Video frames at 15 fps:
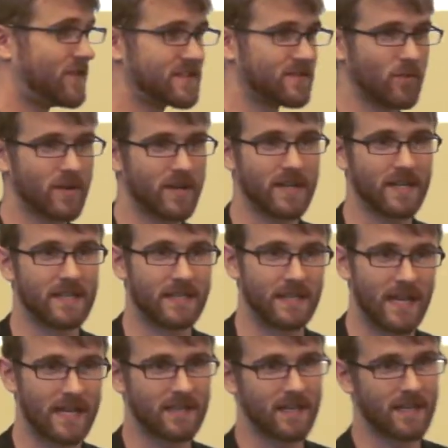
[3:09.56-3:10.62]
of working in the
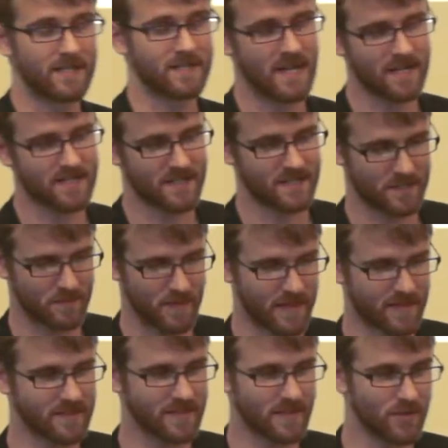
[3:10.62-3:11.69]
landline texting
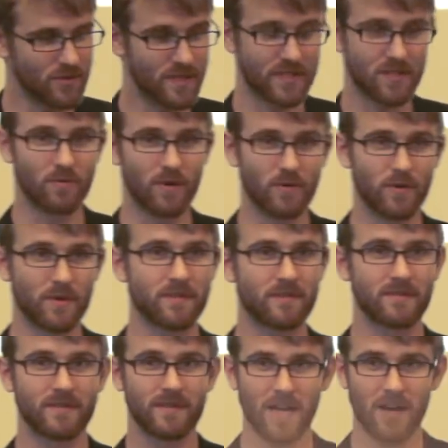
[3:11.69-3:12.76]
space is that you get to work with
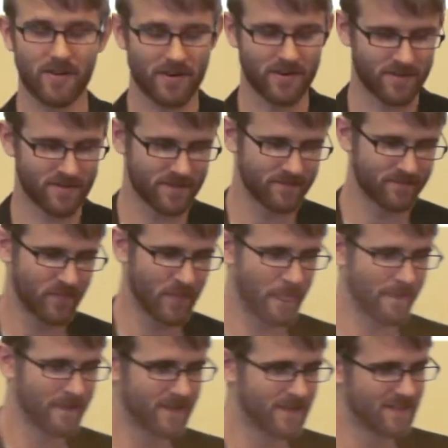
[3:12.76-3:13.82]
carriers.
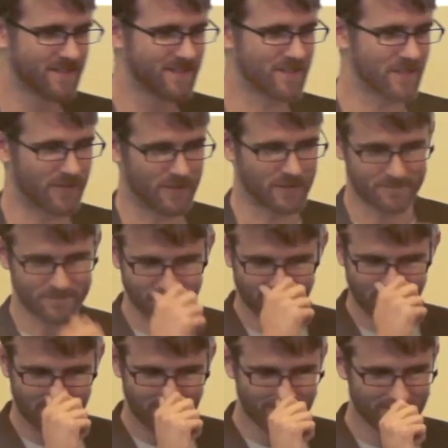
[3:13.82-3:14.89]
So,
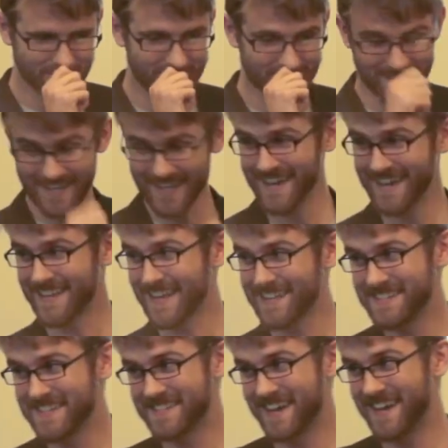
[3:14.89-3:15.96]
yeah, that's
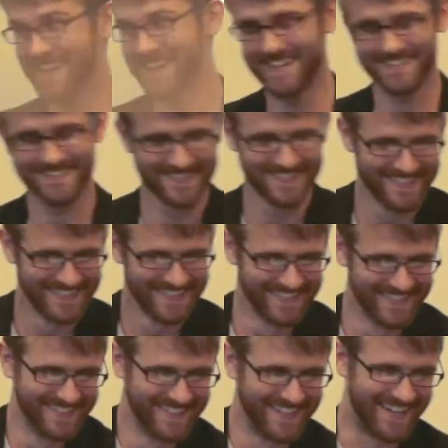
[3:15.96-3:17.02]
exciting.
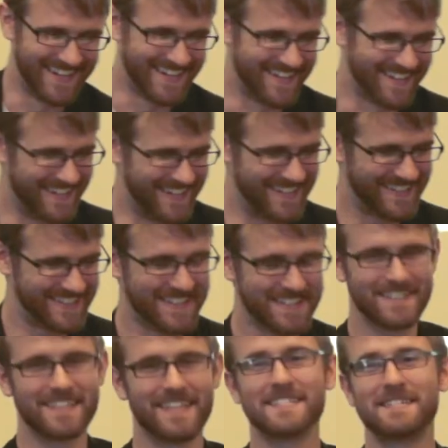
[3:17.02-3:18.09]

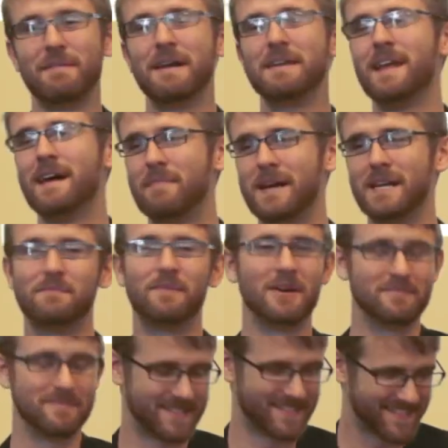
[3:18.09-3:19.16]
Luckily, that's not my
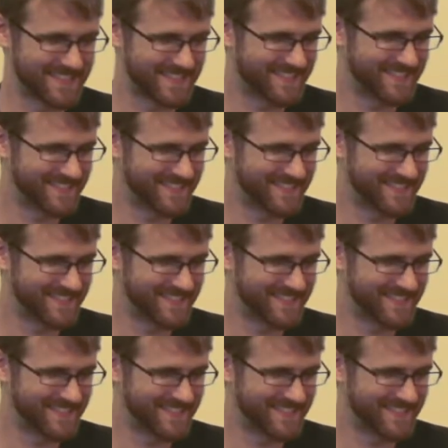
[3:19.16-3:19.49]
department. So,